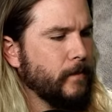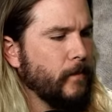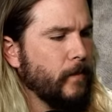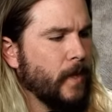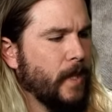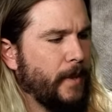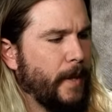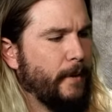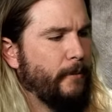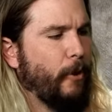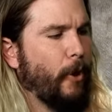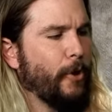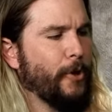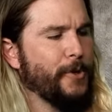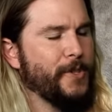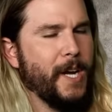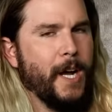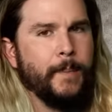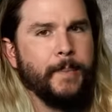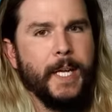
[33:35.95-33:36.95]
they have harder
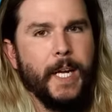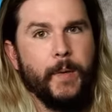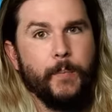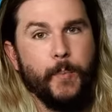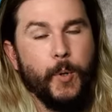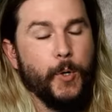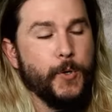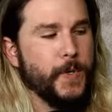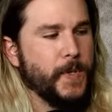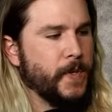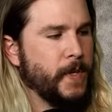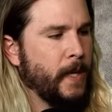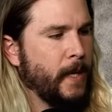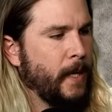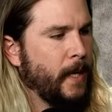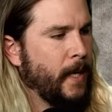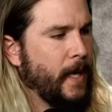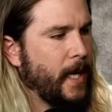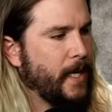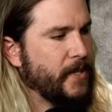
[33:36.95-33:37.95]
time getting purchased.
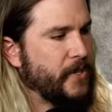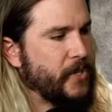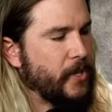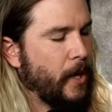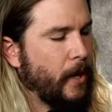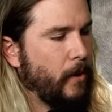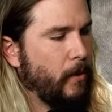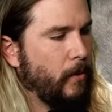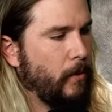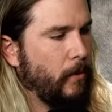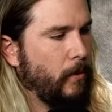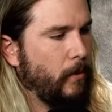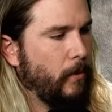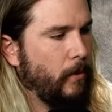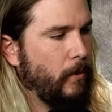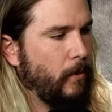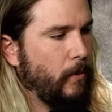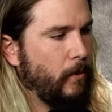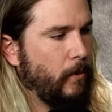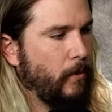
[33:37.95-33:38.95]
And so
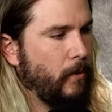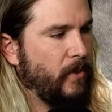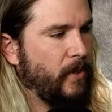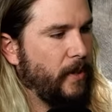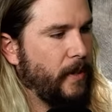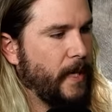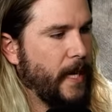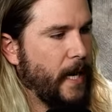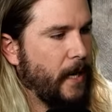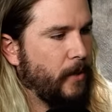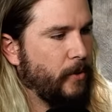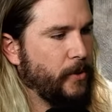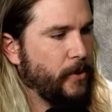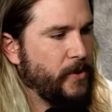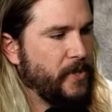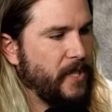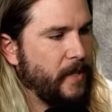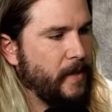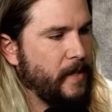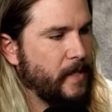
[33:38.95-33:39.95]
now you
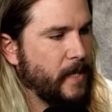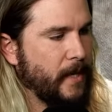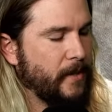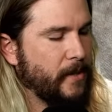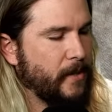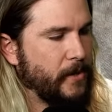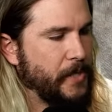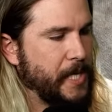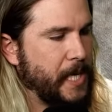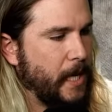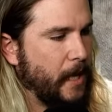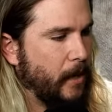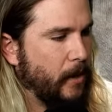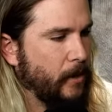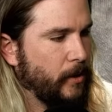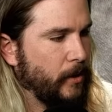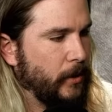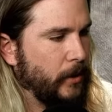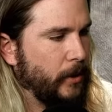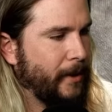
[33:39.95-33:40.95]
see these denticles here.
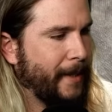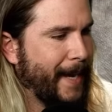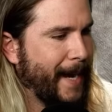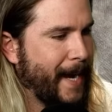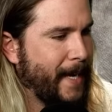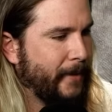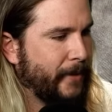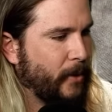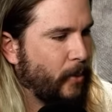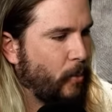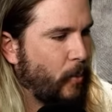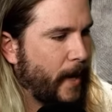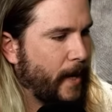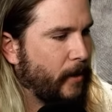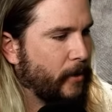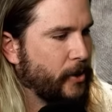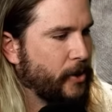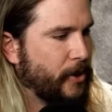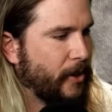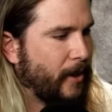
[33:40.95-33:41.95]
Look at the whale
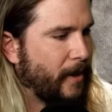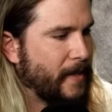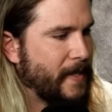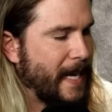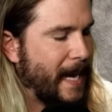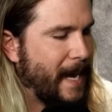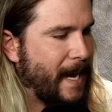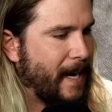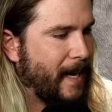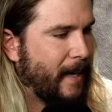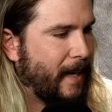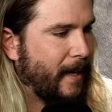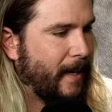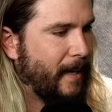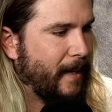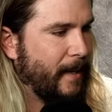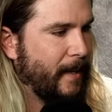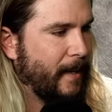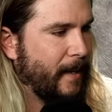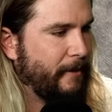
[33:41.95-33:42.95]
shark's eye.
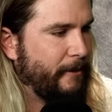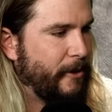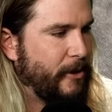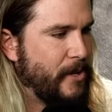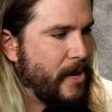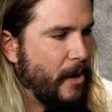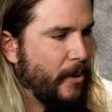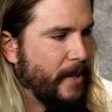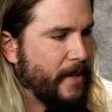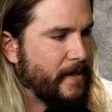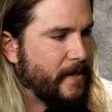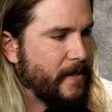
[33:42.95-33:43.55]
If you notice the